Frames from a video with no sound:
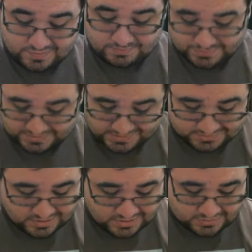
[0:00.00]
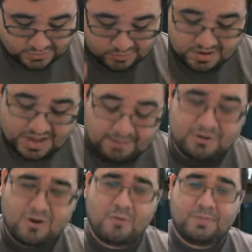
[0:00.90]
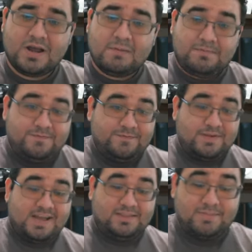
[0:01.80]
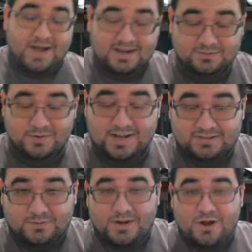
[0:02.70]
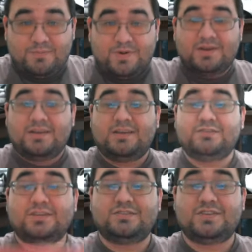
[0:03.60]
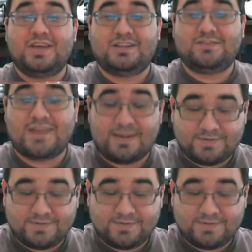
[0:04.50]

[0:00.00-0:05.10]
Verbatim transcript: pleased. So I'm going to open up the box already. It's already open. As you can see, it's flapping